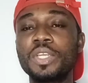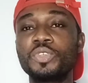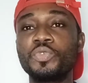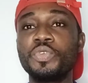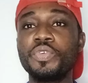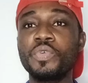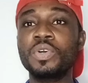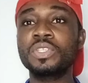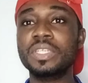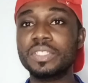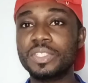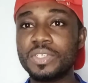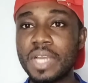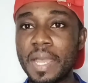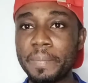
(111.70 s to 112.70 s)
do we
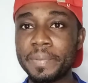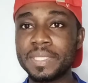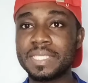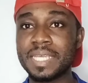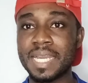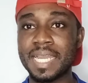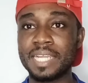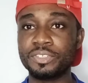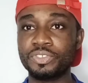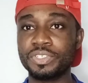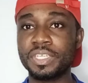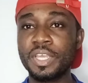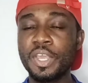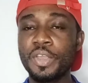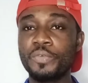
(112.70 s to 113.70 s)
want to happen to our
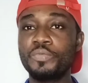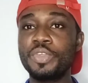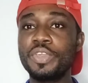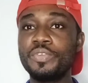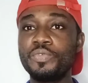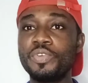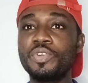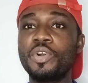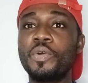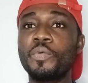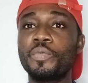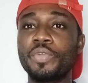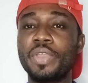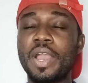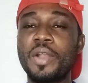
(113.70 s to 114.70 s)
country?
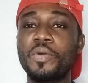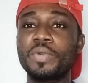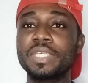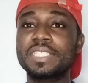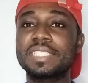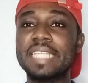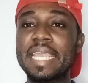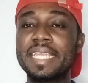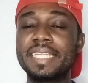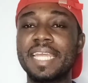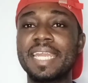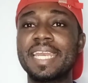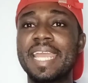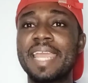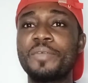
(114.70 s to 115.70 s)
We are always saying
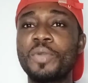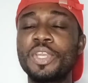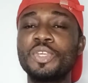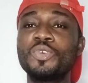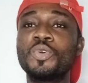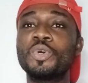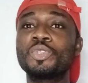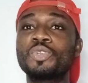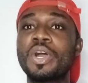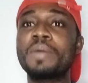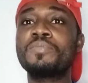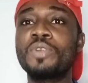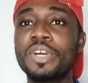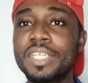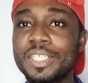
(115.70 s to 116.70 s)
that, and when you go to
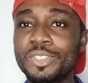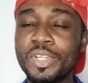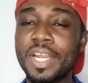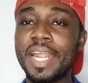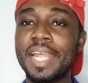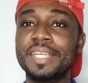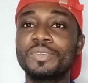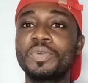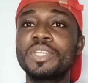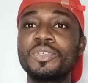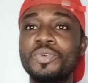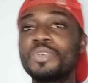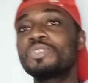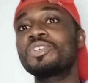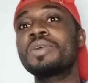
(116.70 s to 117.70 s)
abroad, it's not like that. When you
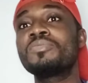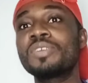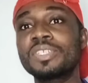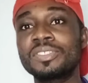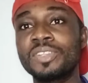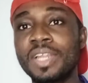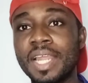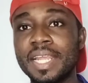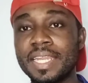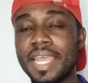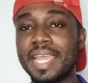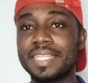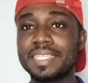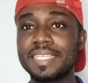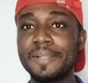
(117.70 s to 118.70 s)
go to abroad, it's not like
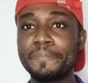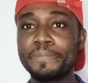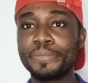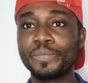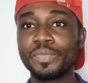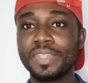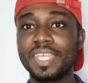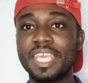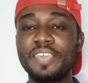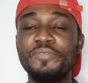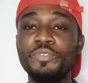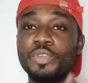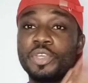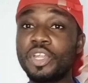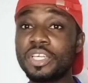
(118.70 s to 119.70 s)
that.
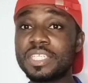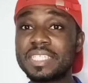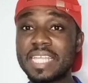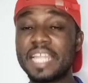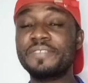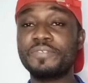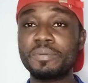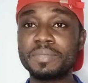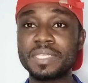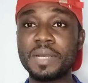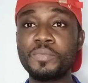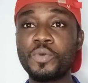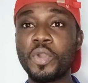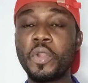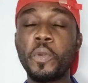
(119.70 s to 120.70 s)
If you don't start from
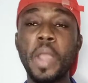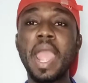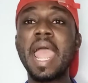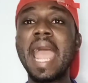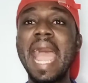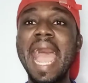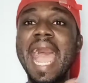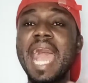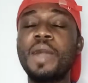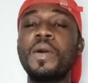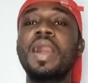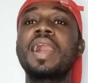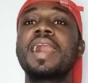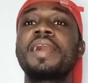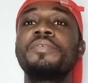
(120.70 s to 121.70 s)
somewhere,
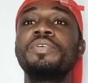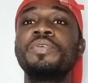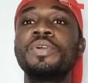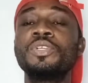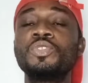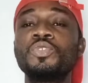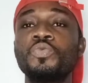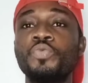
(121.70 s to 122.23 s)
how are we going to